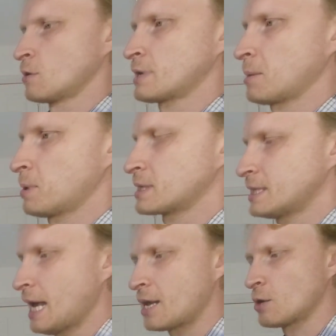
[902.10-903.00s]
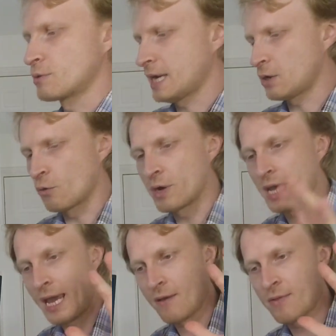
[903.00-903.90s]
Note 9 plugged in and Note 9
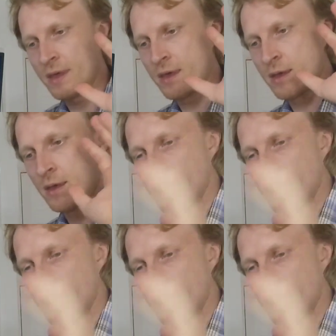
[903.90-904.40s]
already had the